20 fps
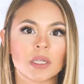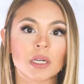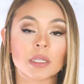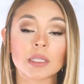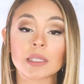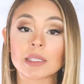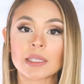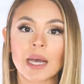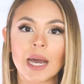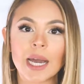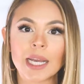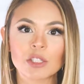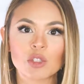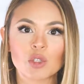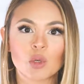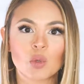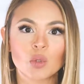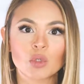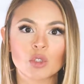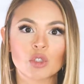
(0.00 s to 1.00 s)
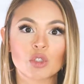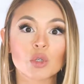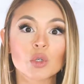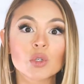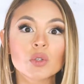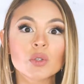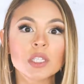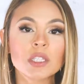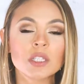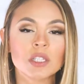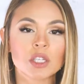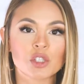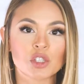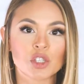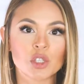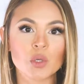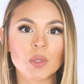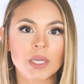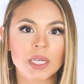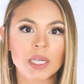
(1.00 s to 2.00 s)
Douglas High School during the
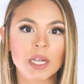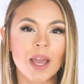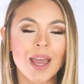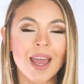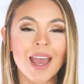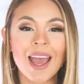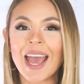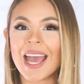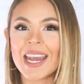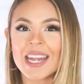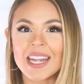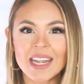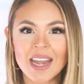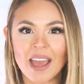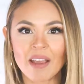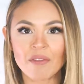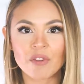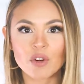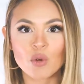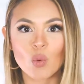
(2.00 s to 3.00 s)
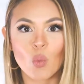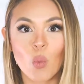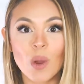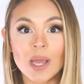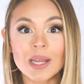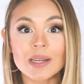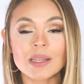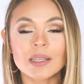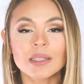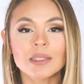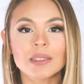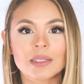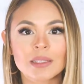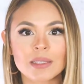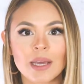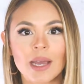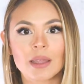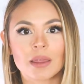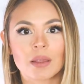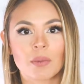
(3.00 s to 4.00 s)
shooting and never went
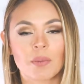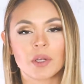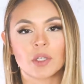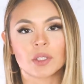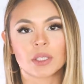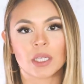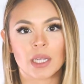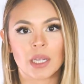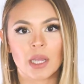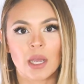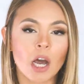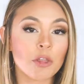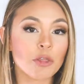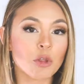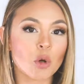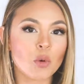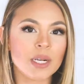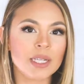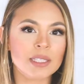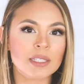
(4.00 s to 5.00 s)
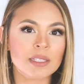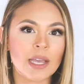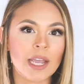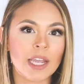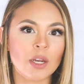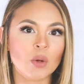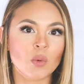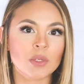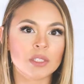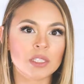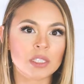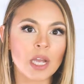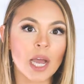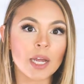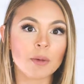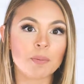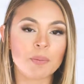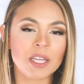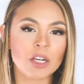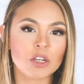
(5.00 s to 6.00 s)
inside the building. Authorities say it was
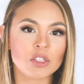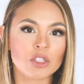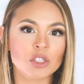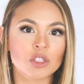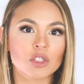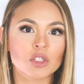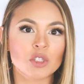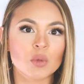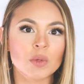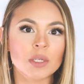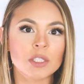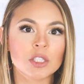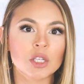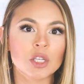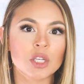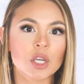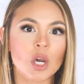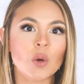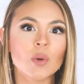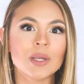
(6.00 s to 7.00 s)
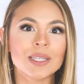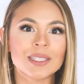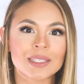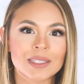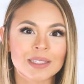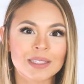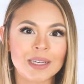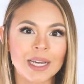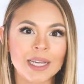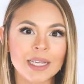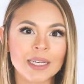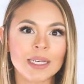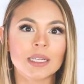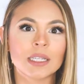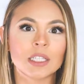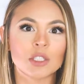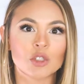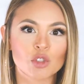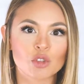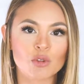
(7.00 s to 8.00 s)
Scot Peterson's duty to go inside
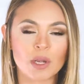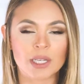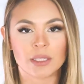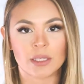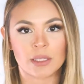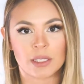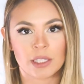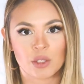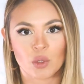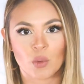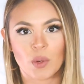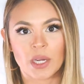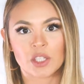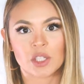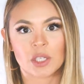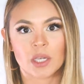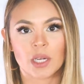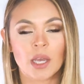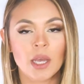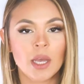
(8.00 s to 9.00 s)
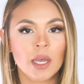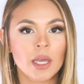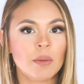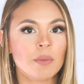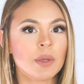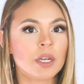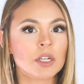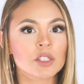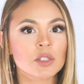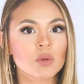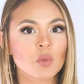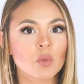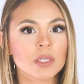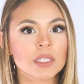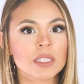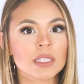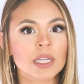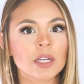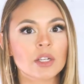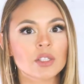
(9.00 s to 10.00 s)
and address the situation. Peterson
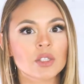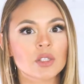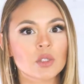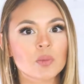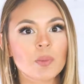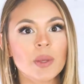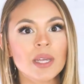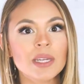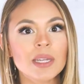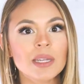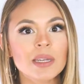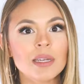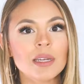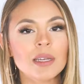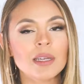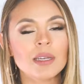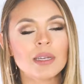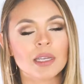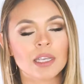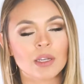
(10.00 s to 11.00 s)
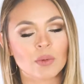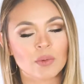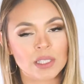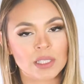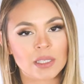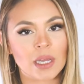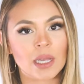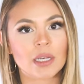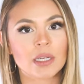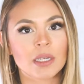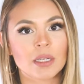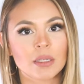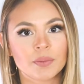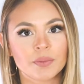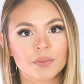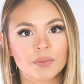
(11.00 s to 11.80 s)
was later suspended and he resigned.